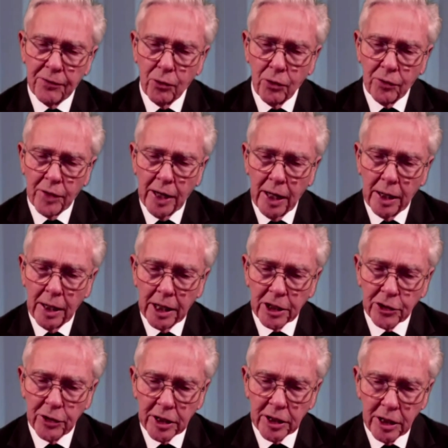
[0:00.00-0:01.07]
for the
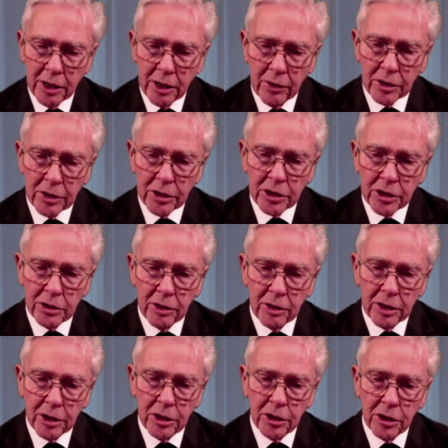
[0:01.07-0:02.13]
electric current
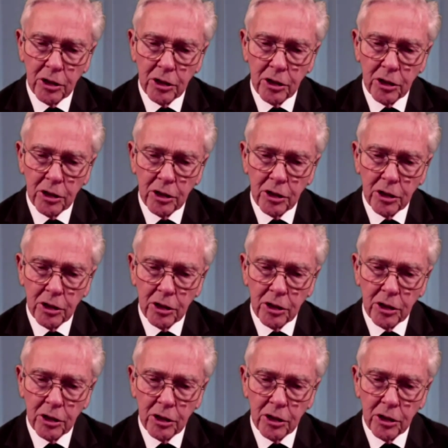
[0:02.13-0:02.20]
to